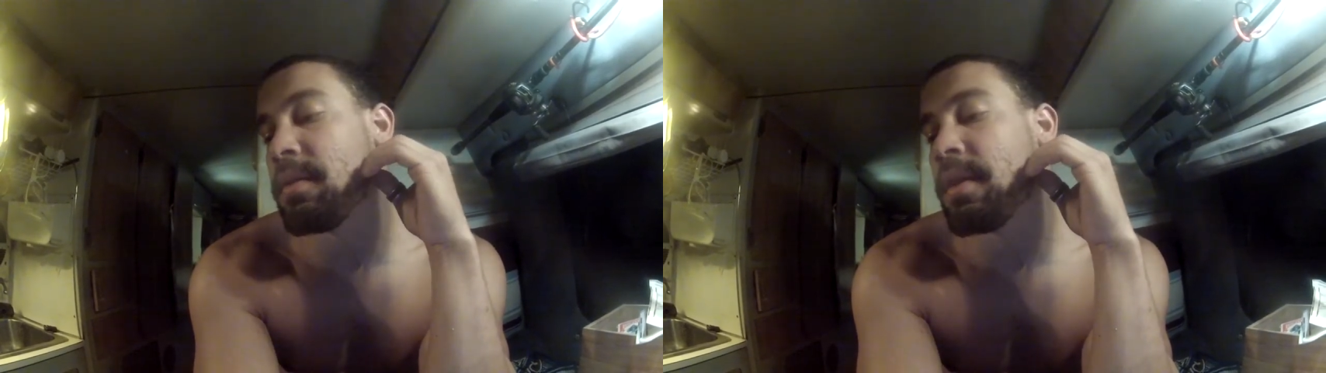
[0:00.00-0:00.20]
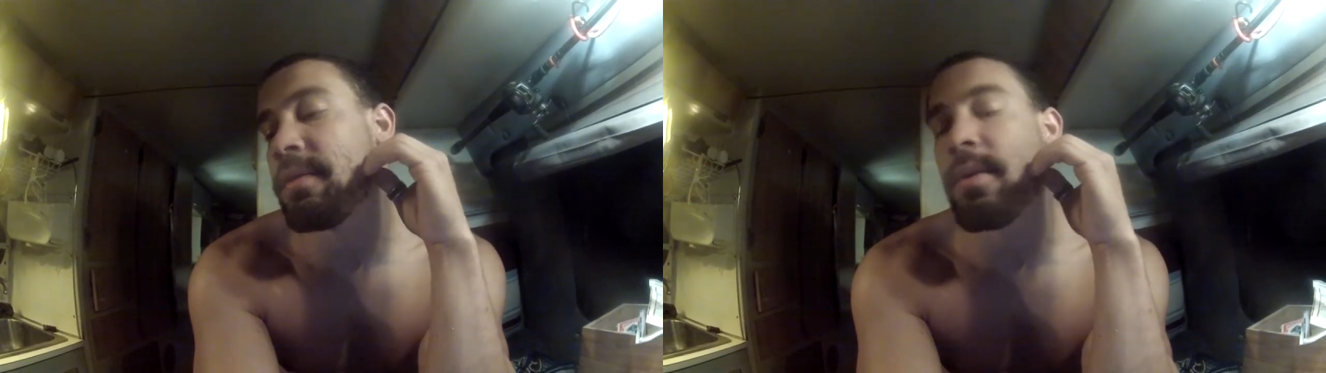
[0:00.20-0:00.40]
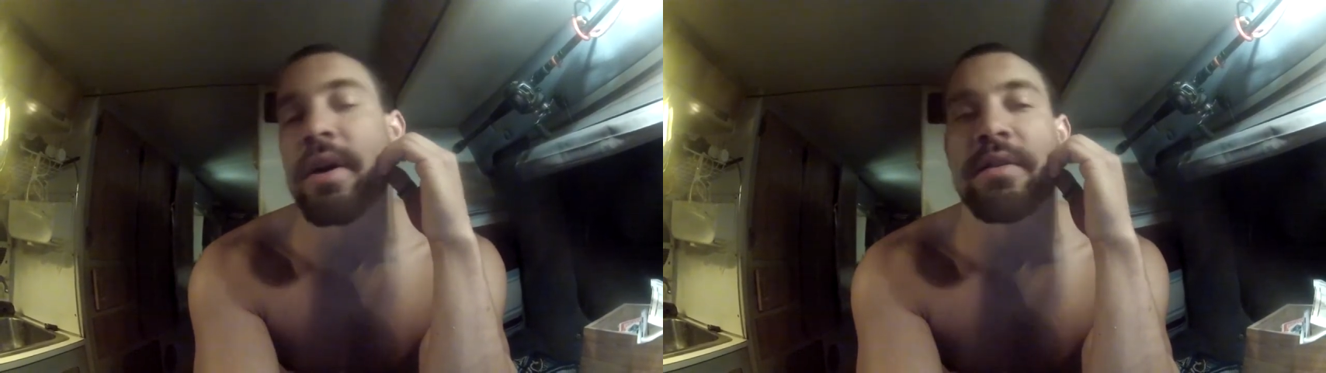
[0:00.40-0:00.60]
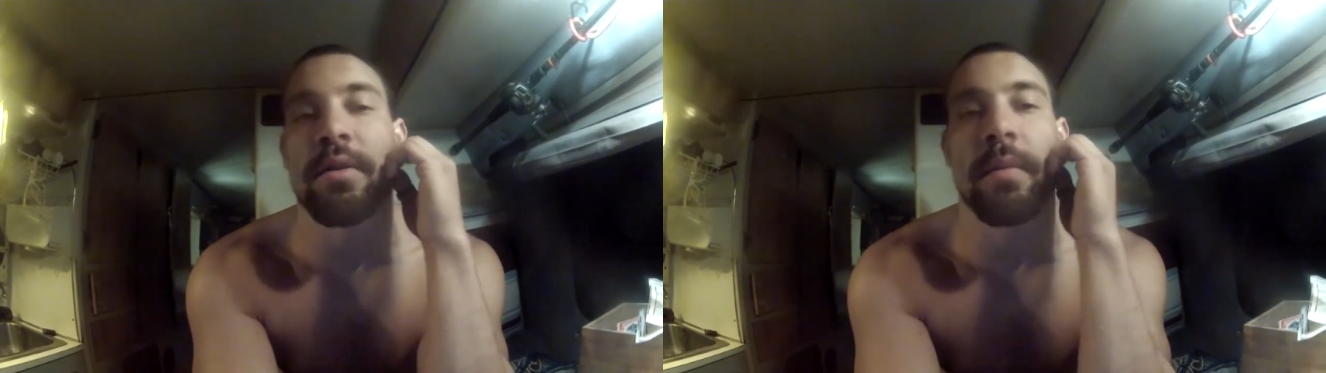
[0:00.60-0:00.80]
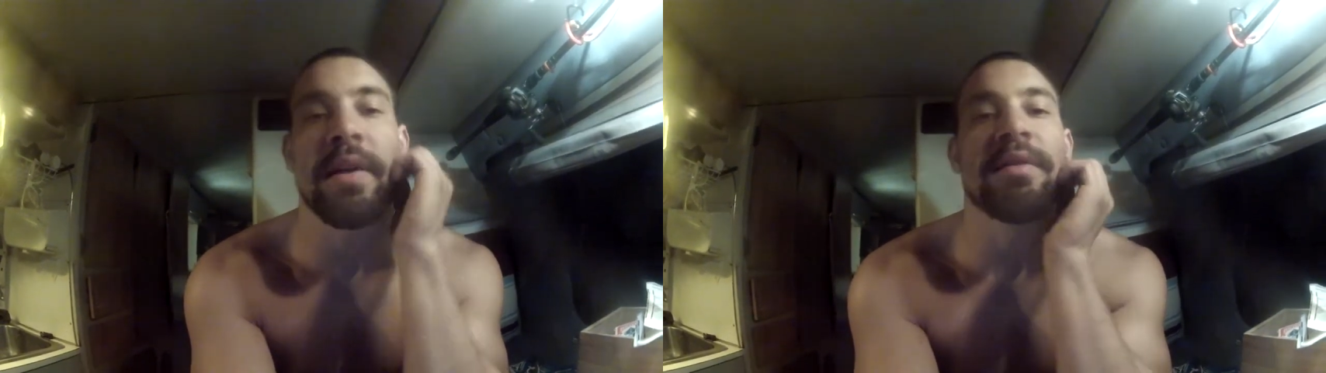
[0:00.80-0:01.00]
that's why it's
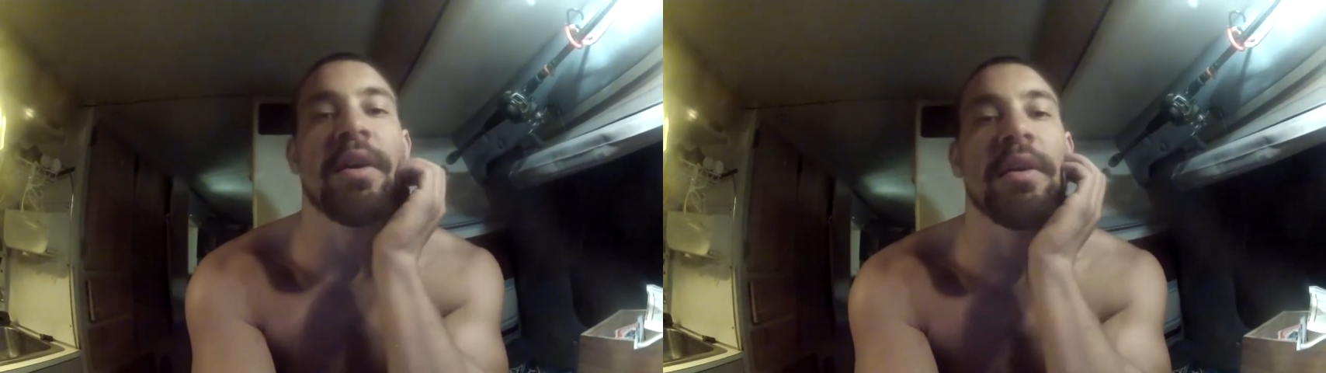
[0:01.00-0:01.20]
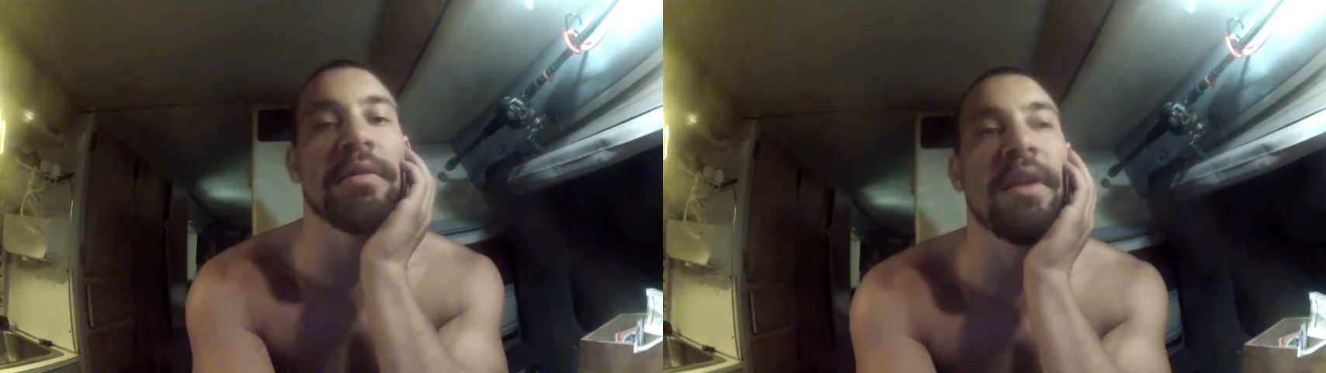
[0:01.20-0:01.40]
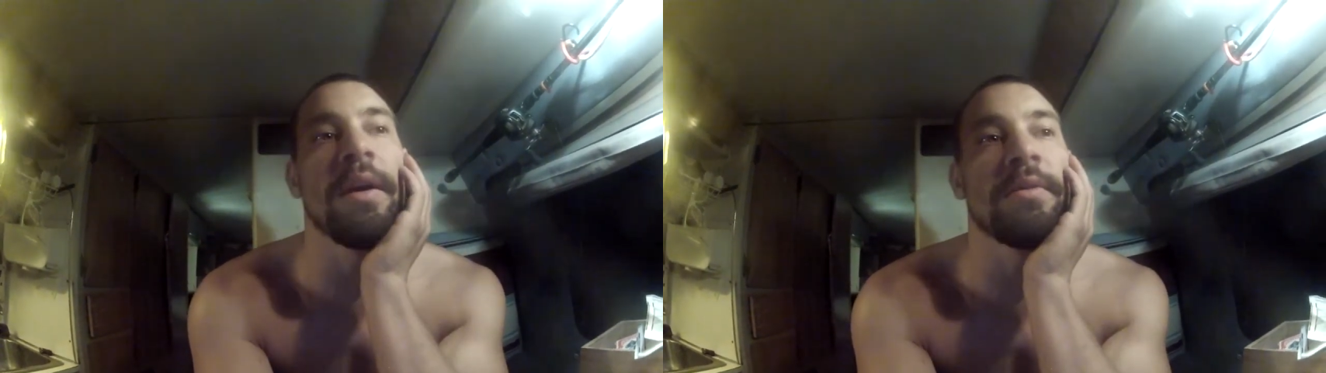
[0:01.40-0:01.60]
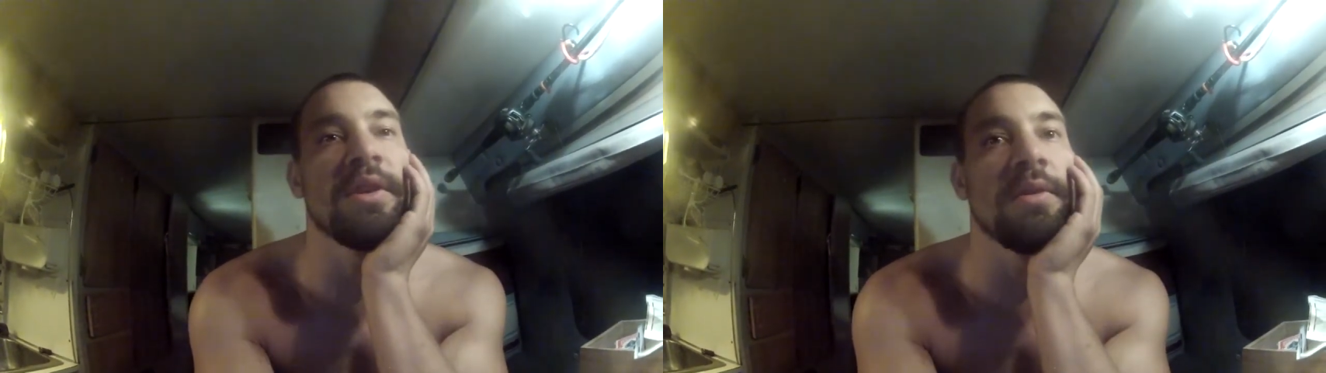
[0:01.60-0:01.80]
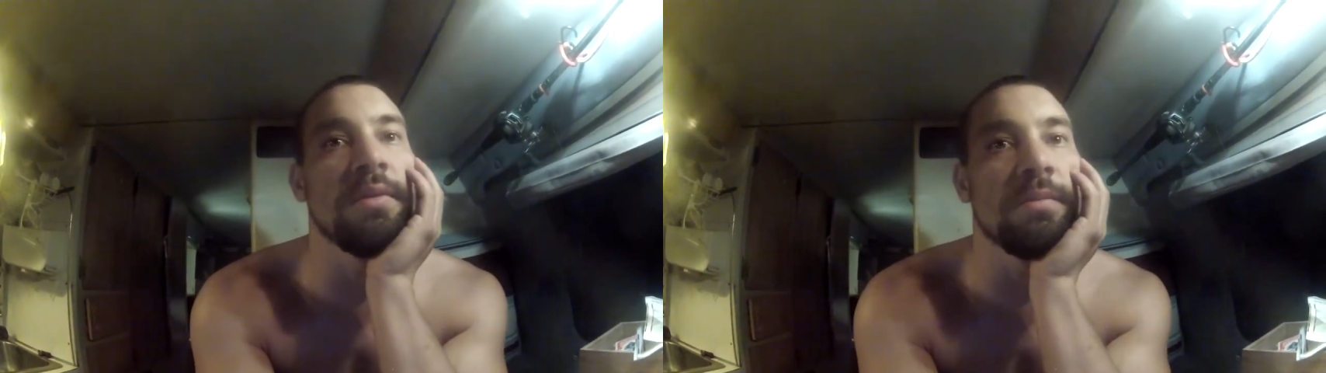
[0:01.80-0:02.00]
so messy all the time because I
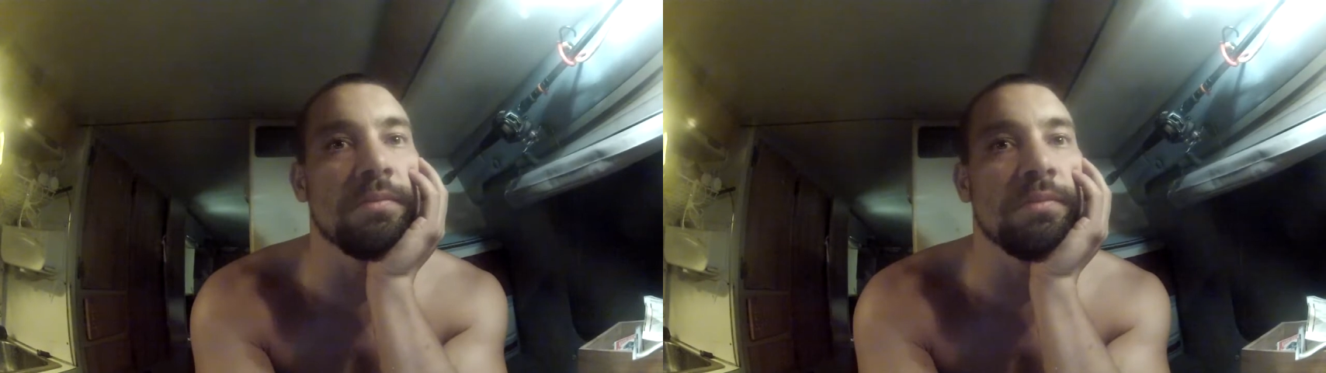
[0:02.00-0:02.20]
don't